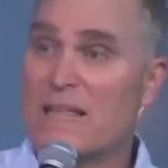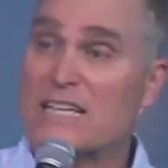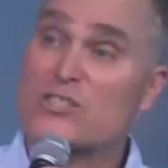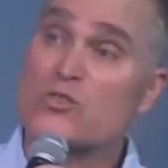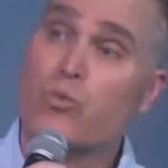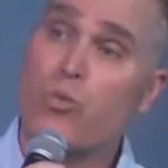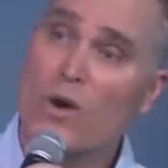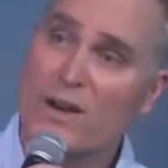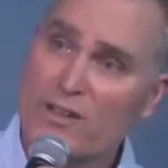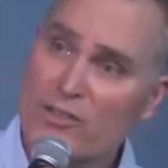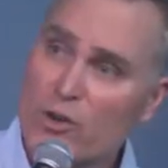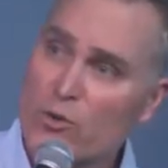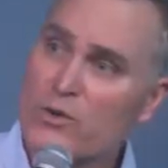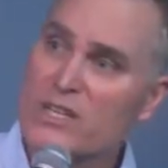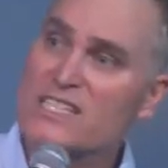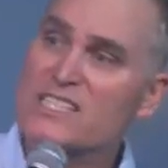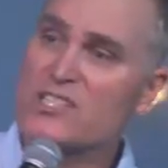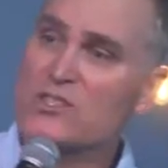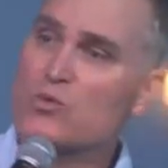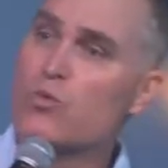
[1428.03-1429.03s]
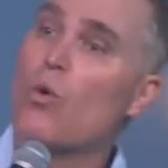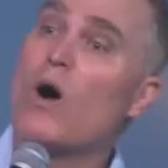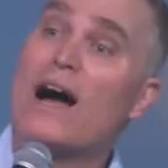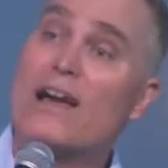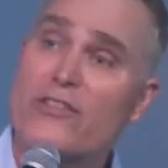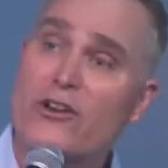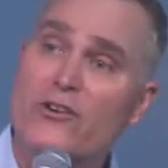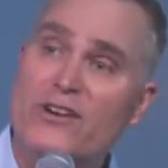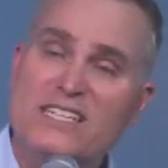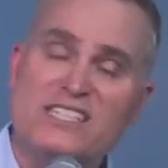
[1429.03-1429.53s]
That's one of the reasons
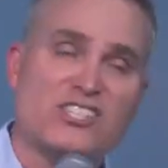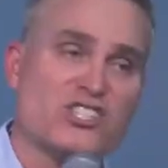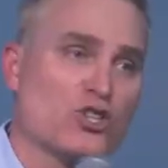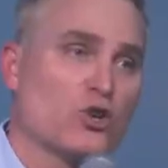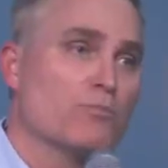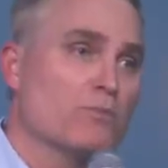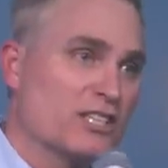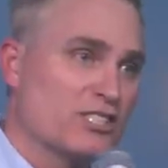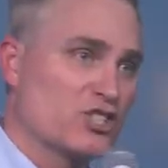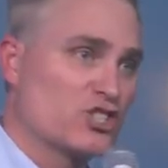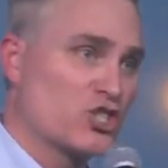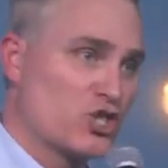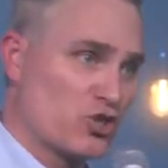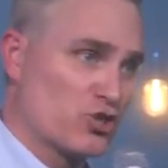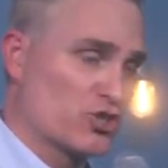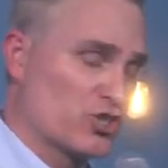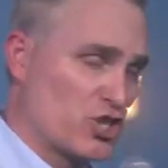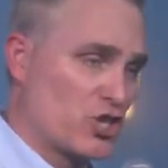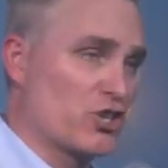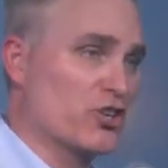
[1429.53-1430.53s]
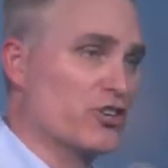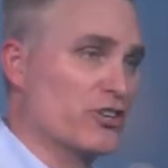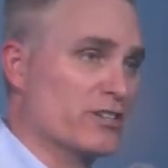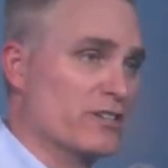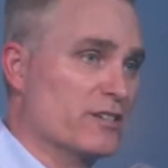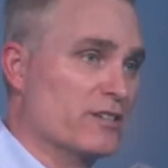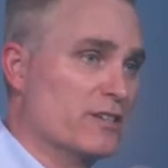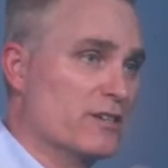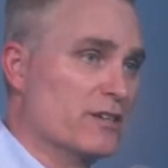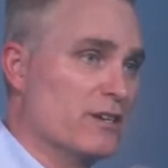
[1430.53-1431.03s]
why there is so much church
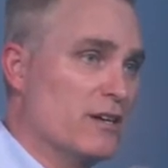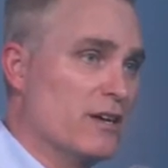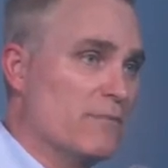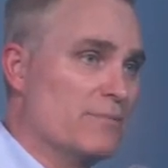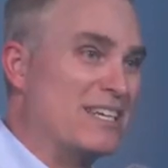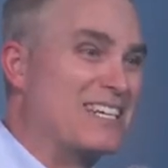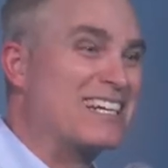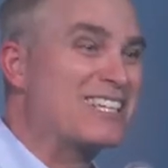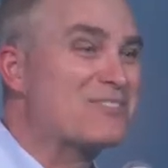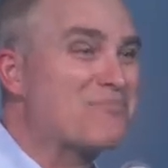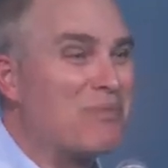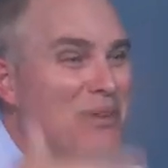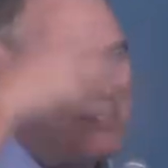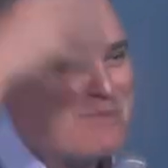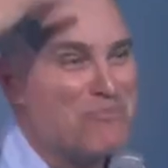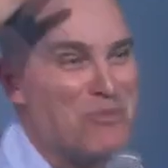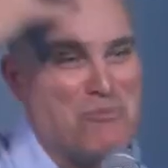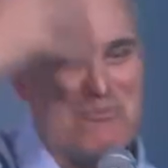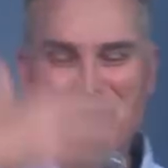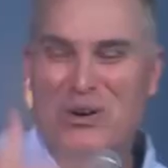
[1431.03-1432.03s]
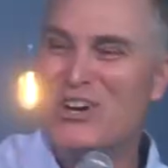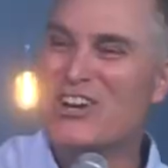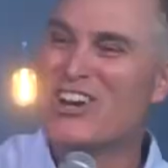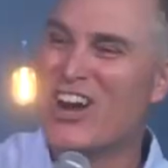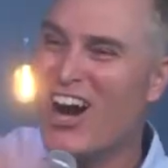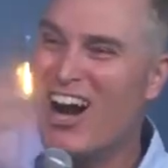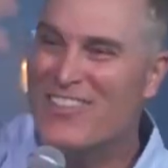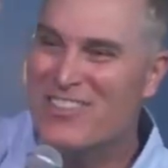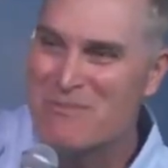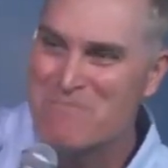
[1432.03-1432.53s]
hurt. Because people
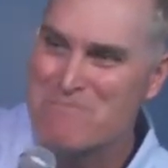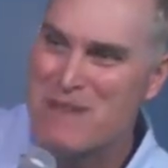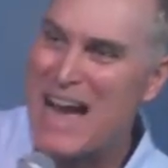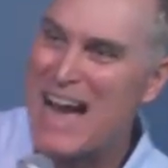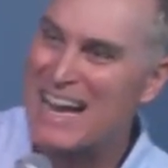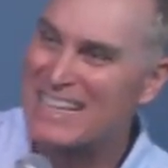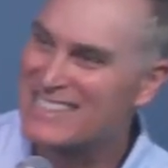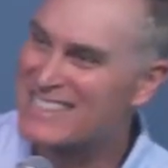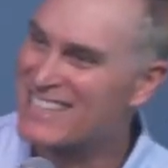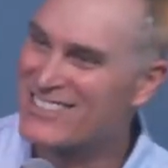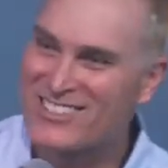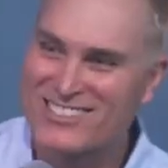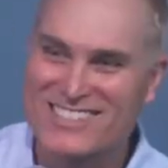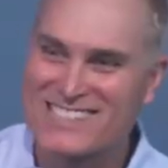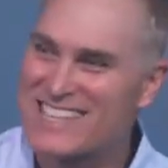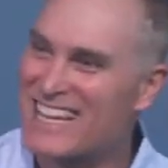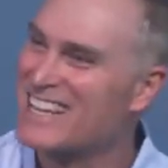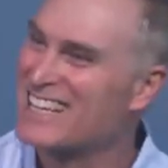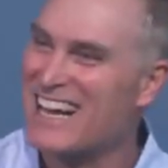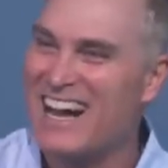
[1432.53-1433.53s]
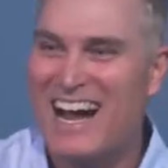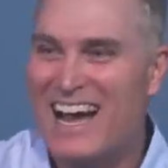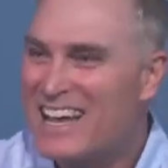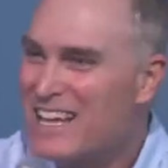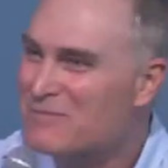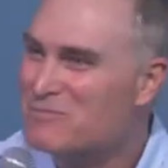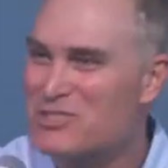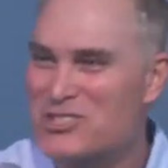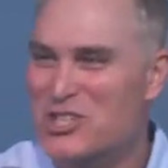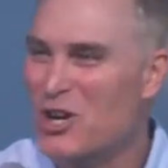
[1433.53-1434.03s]
put on the mask and they're just like,
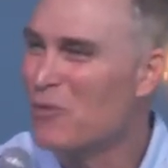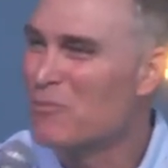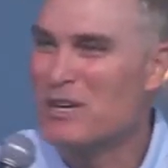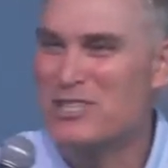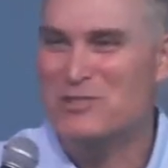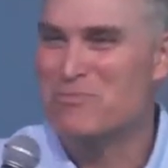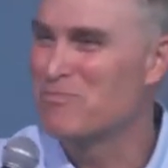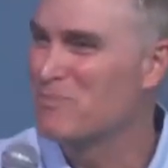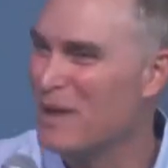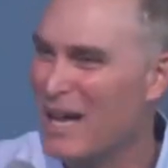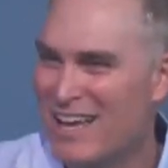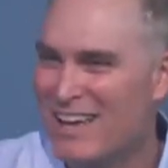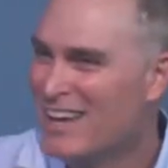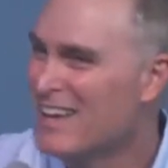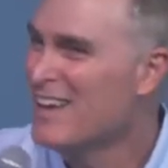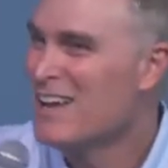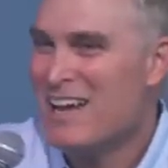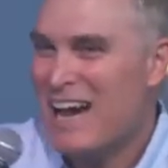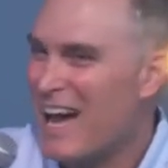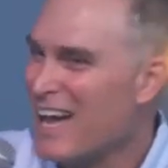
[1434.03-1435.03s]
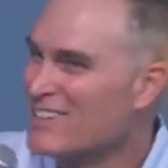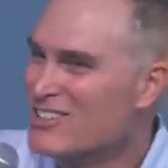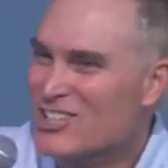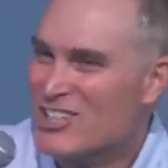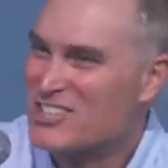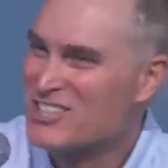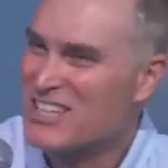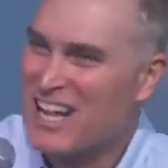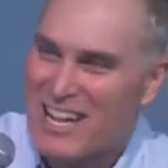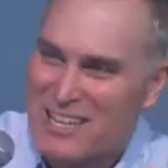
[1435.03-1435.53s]
I am so much better. I
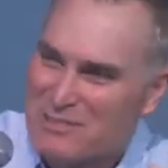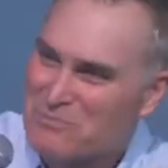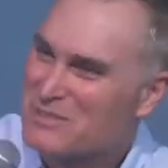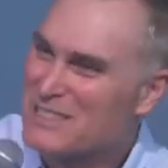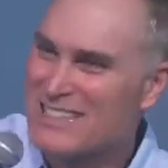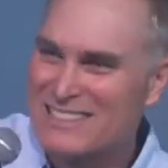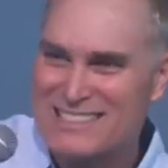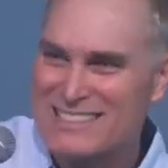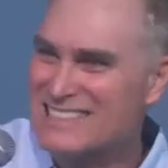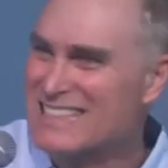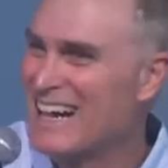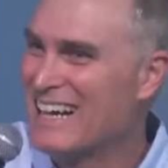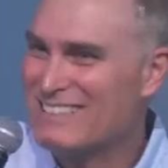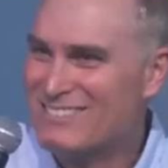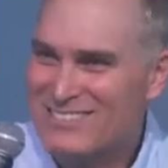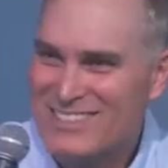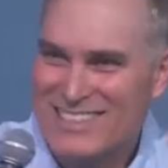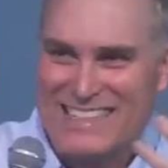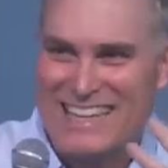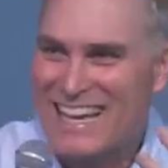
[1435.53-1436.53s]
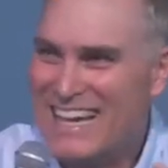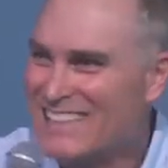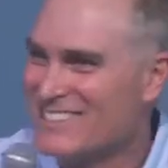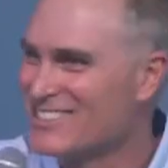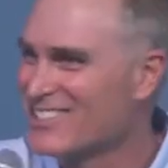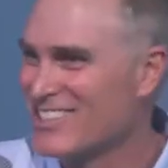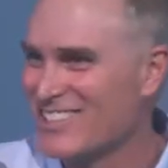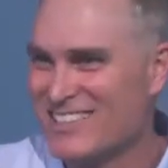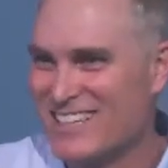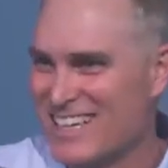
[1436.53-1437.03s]
look, I am just not what I
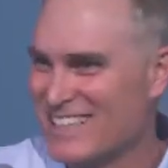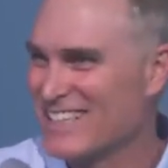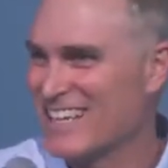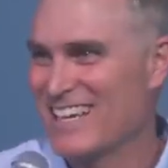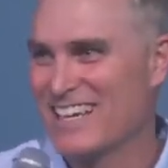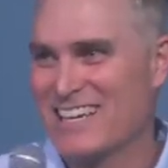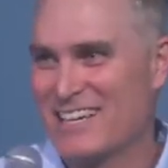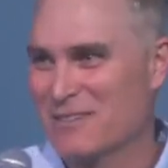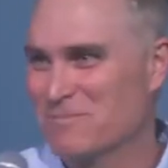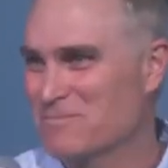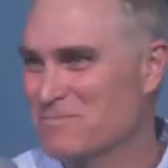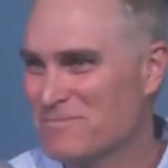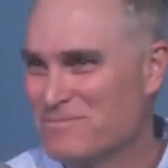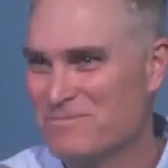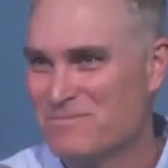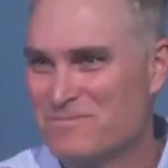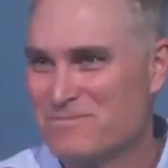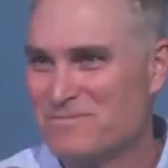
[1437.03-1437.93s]
look like I am.